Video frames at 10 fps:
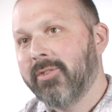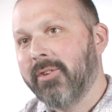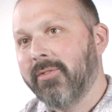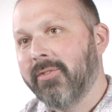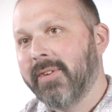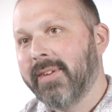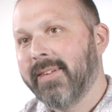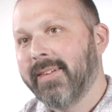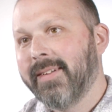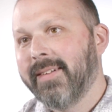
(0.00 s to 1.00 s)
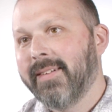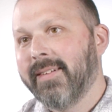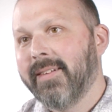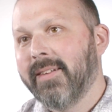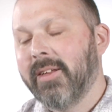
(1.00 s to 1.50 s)
tough.
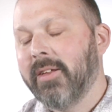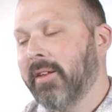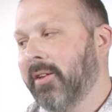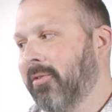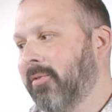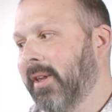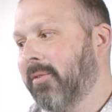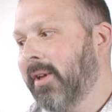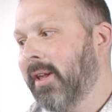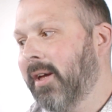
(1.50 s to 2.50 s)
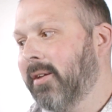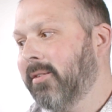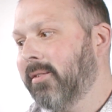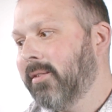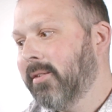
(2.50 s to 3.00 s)
You don't really
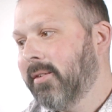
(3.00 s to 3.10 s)
realise